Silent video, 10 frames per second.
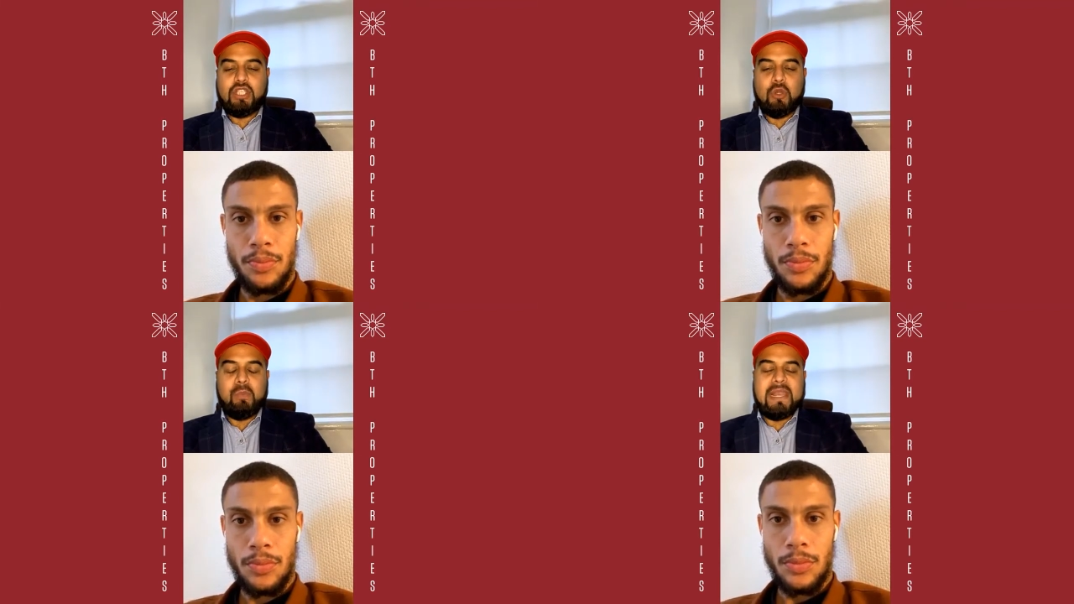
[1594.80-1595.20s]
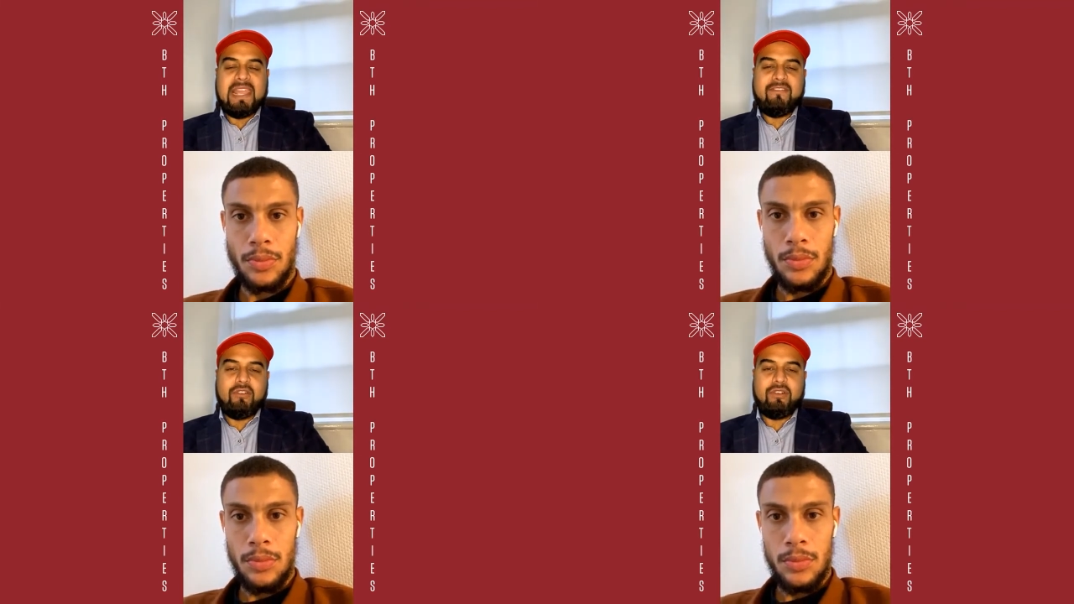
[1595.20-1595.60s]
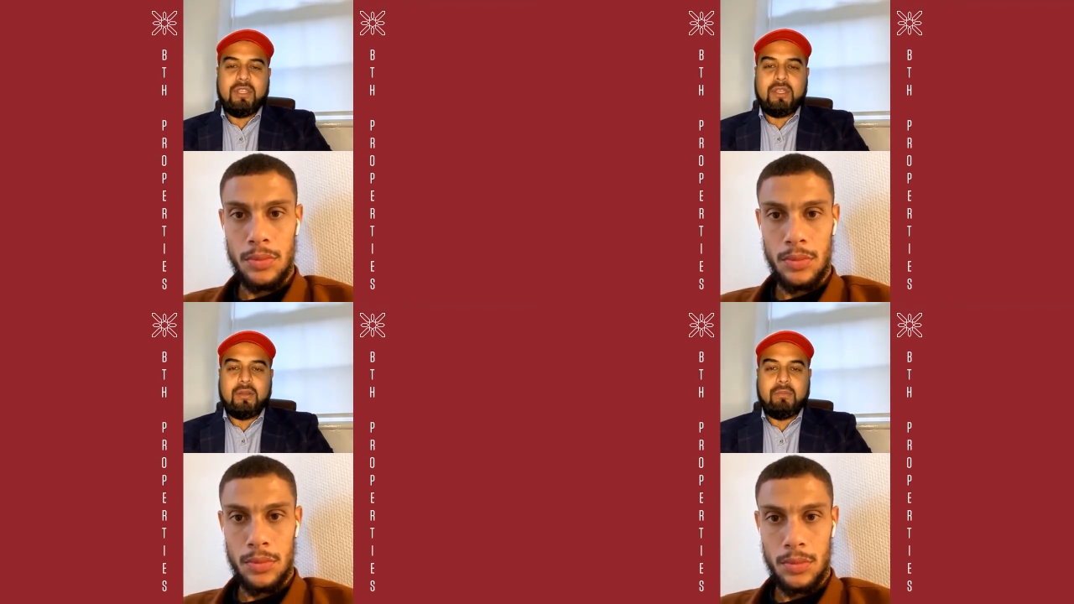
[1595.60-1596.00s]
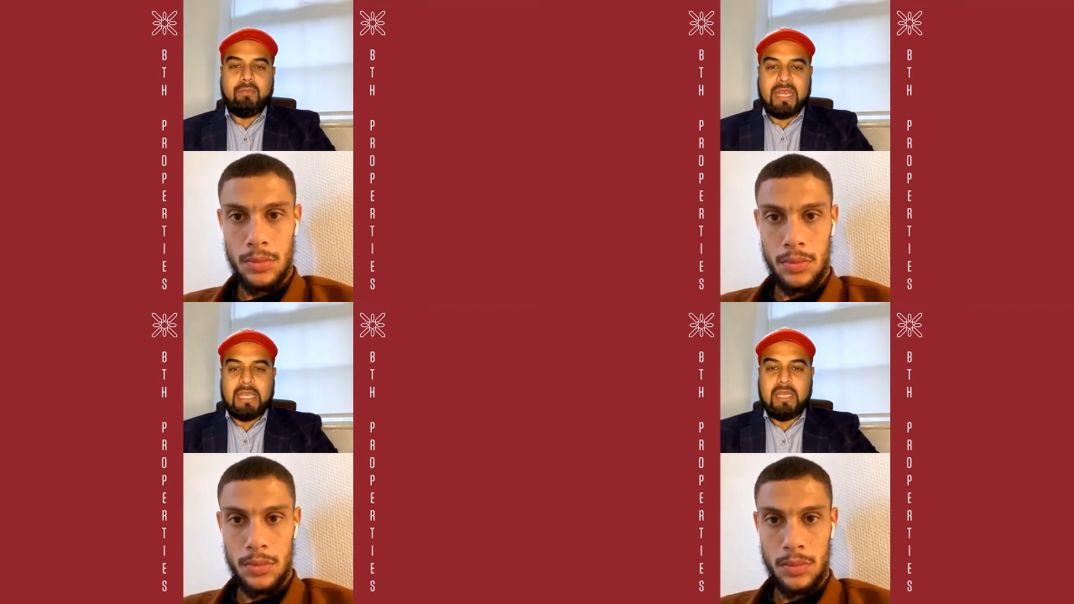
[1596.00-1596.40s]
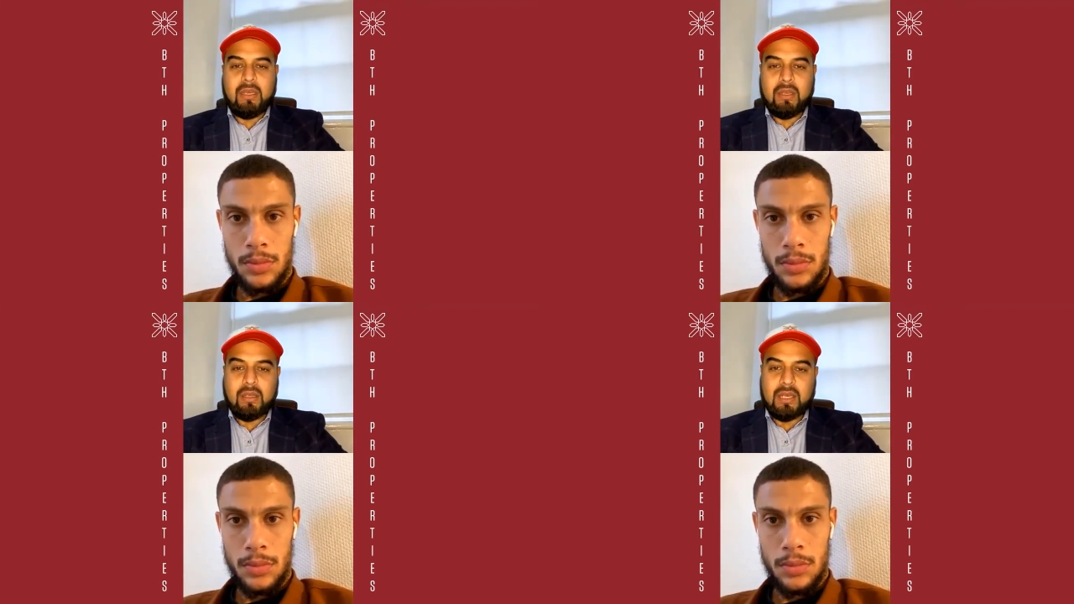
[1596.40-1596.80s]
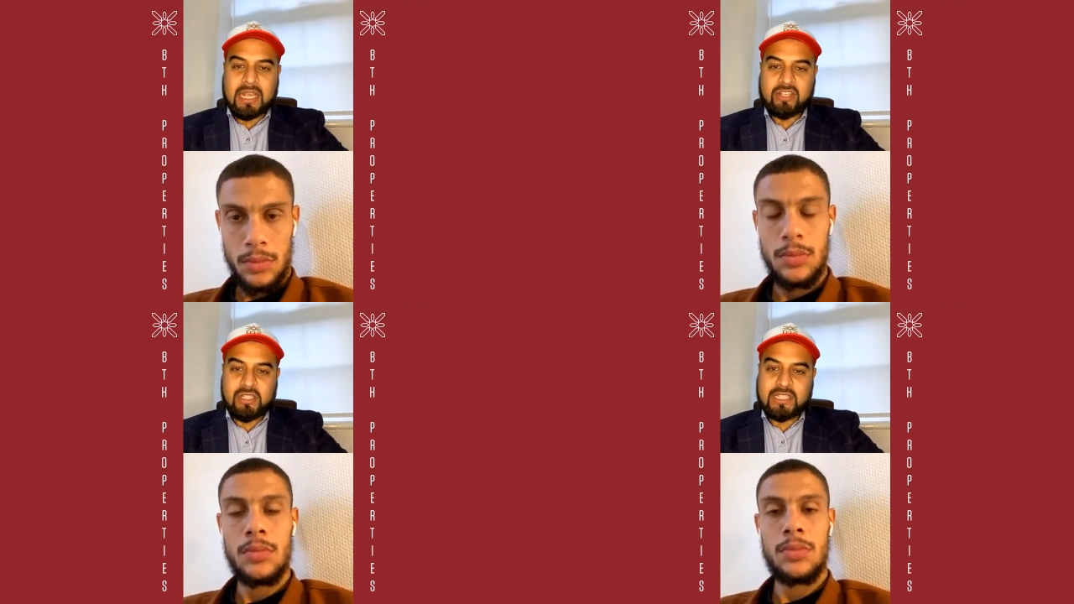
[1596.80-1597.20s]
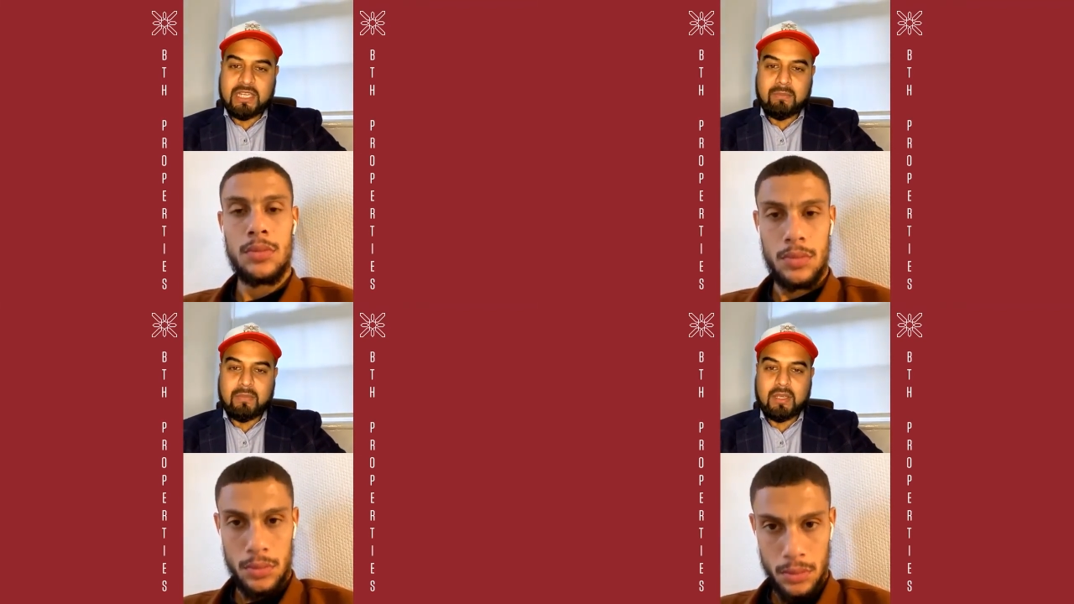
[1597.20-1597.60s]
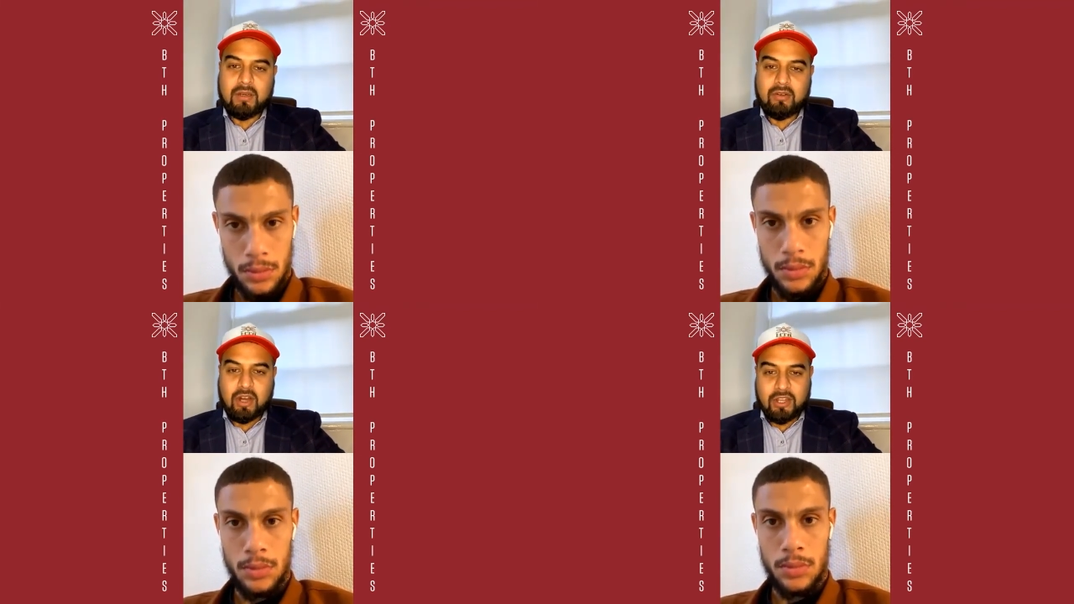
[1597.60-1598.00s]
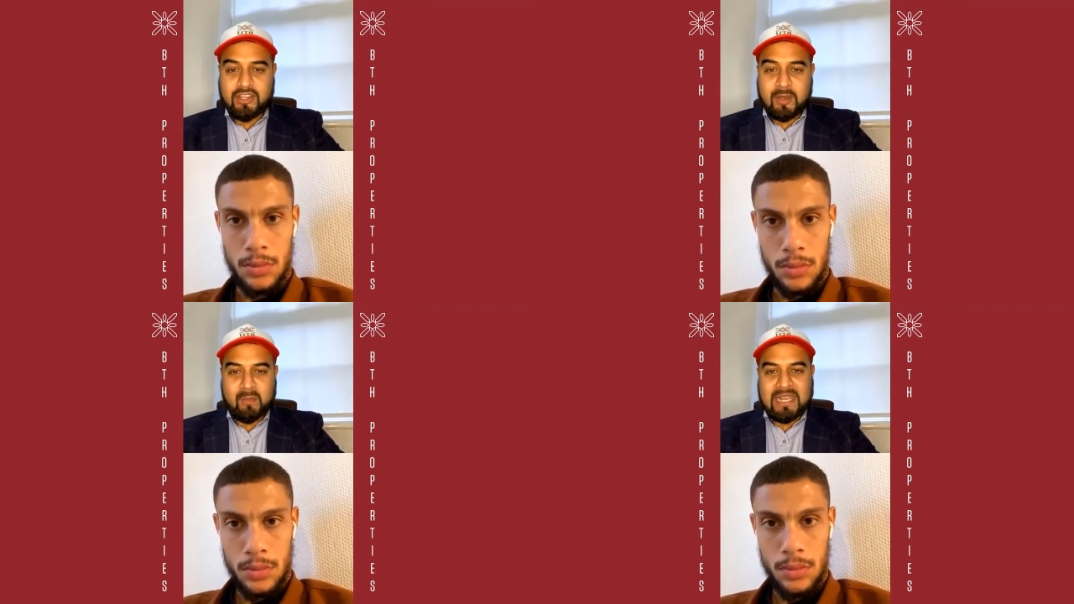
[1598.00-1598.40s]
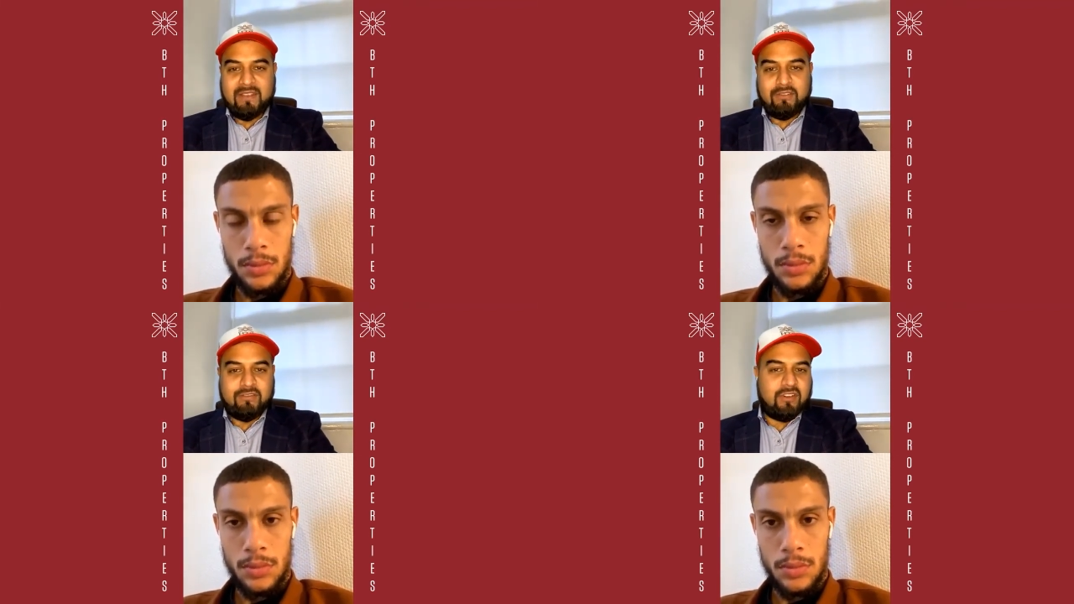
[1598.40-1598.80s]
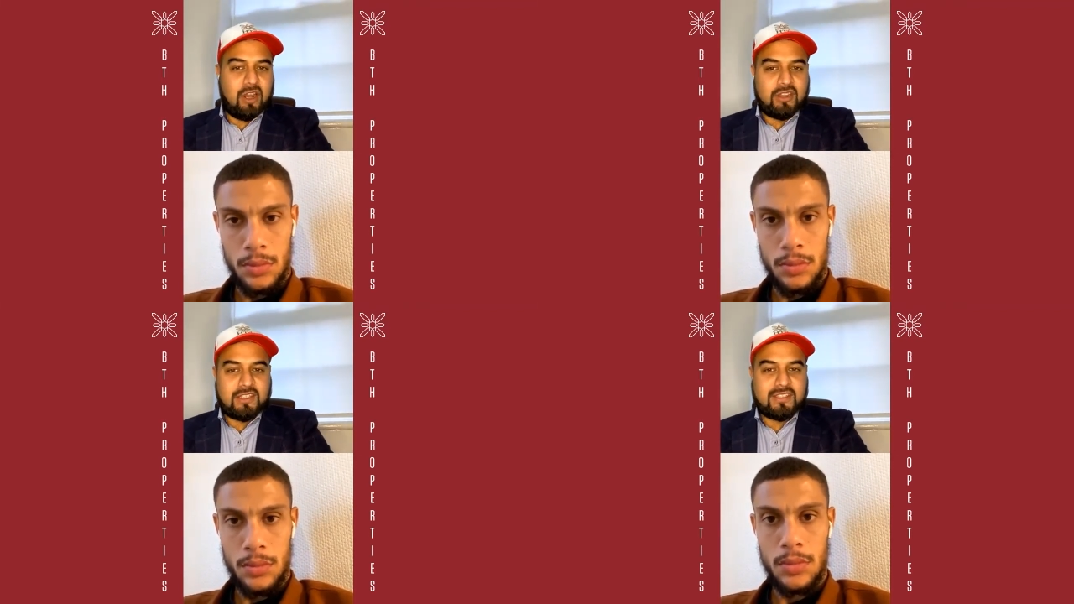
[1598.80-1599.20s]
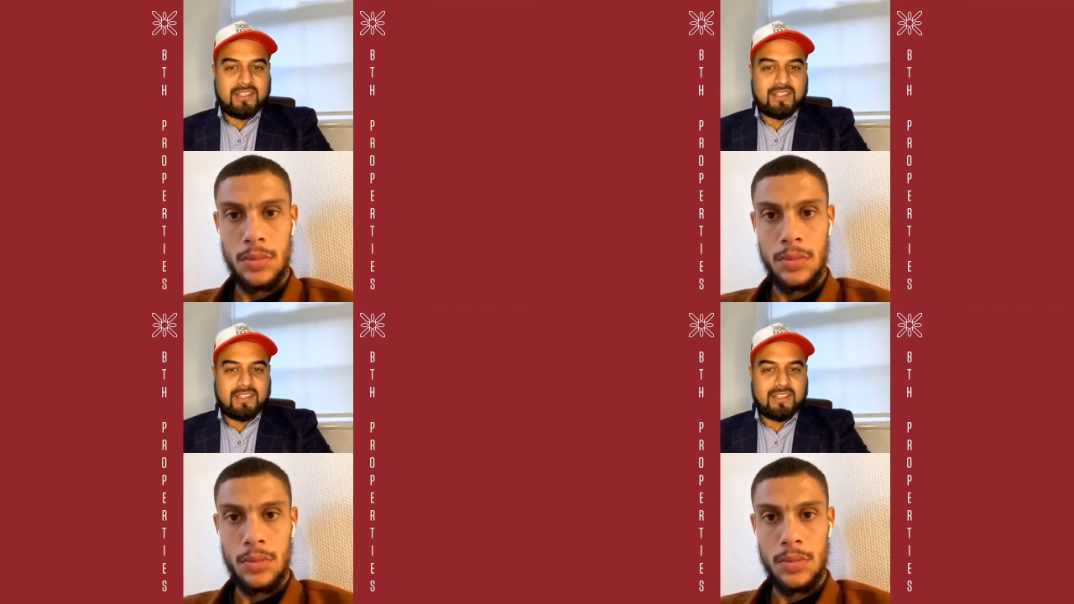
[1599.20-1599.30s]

Speaker 1: play for the Benin national team mm. rather than playing for France.